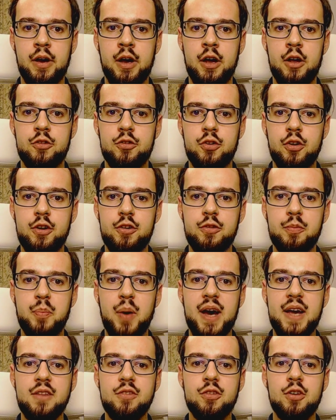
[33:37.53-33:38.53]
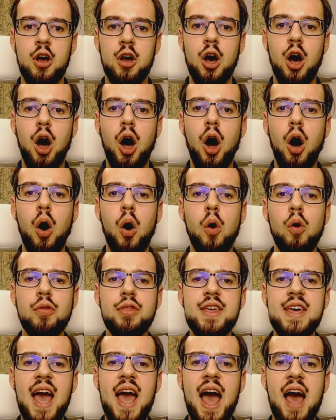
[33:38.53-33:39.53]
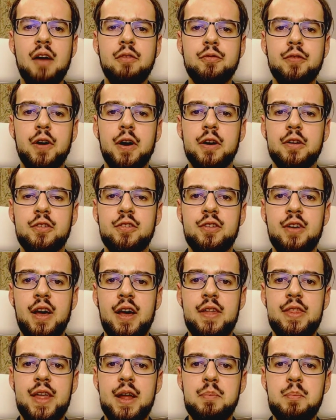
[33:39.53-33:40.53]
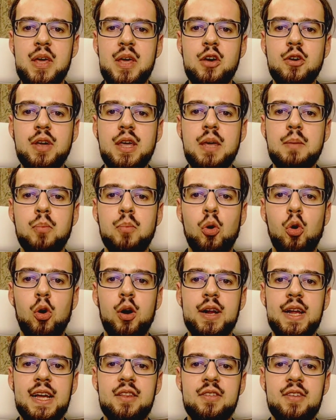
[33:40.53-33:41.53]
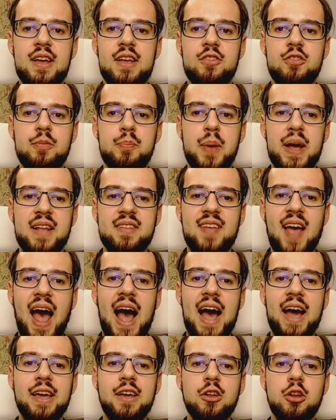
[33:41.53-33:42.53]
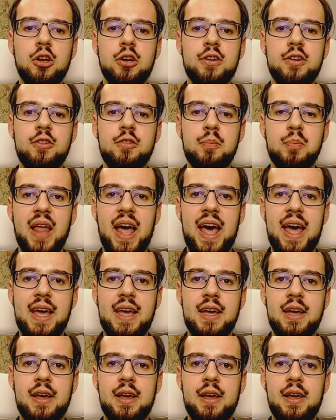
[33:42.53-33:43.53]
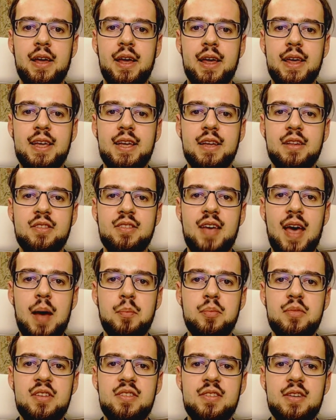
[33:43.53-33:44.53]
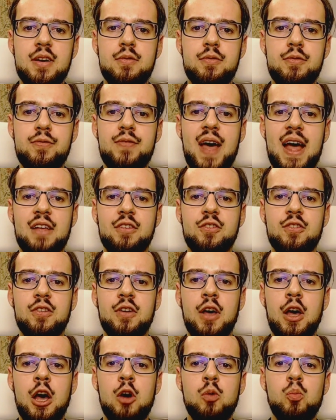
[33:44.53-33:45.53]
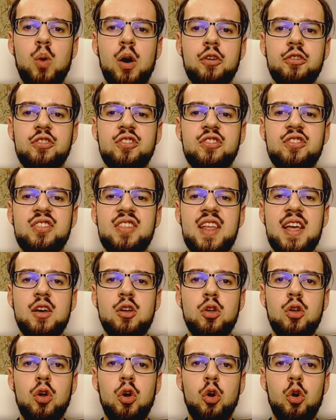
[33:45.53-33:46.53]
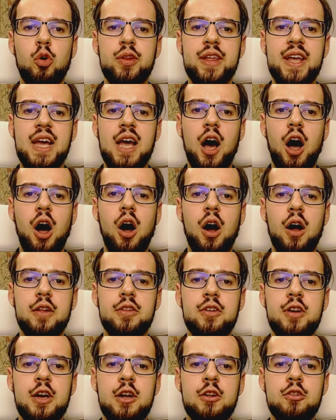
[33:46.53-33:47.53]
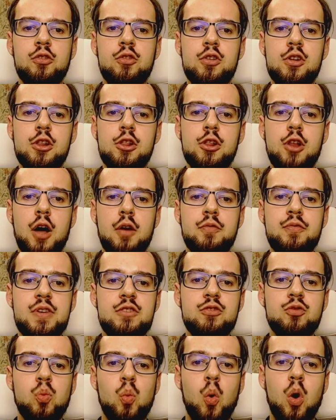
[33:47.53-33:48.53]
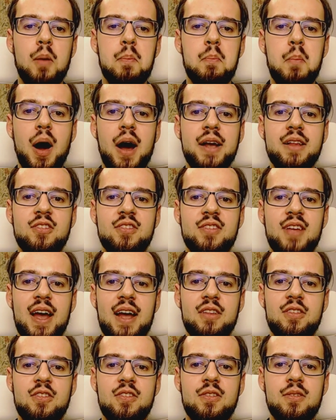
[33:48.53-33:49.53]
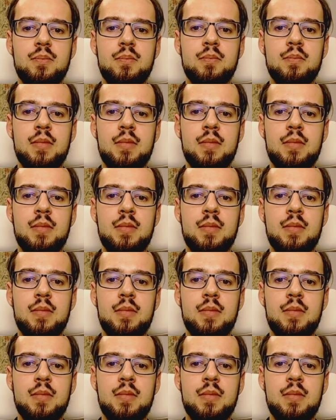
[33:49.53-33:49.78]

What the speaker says: So despite all the efforts that Miyuki poured into his spectacular display, he attempted to confess while still holding on to the love is war mindset.